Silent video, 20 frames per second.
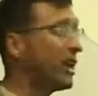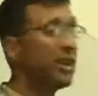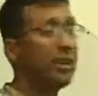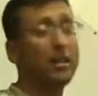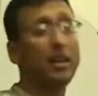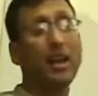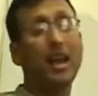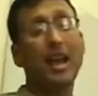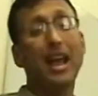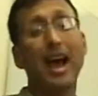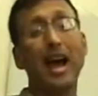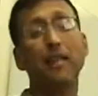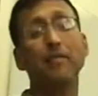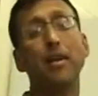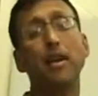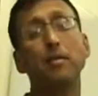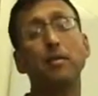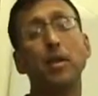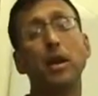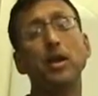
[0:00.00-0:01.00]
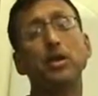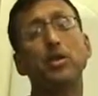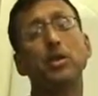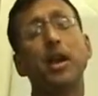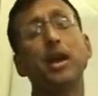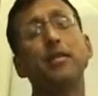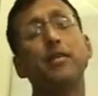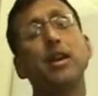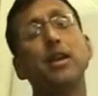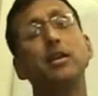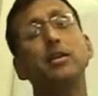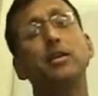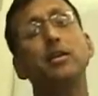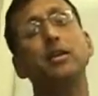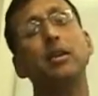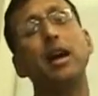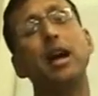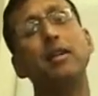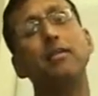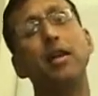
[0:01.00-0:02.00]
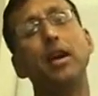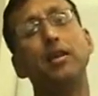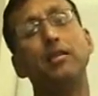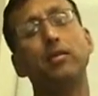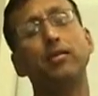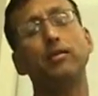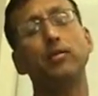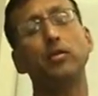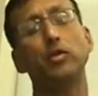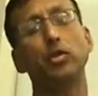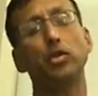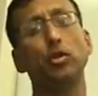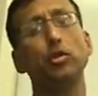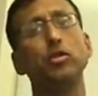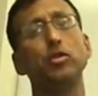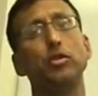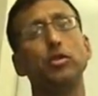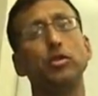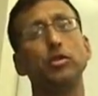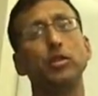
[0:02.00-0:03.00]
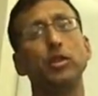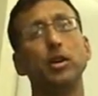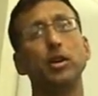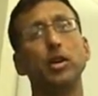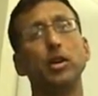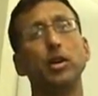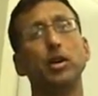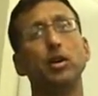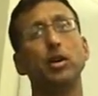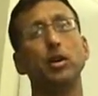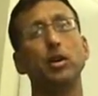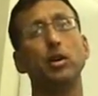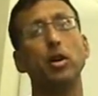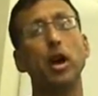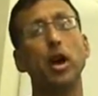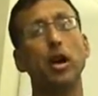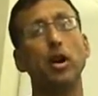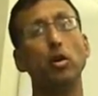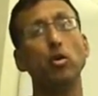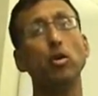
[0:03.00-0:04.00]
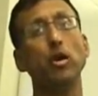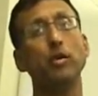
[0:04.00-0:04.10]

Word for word: get. I've had patient. I've had. I've had surgeons uh,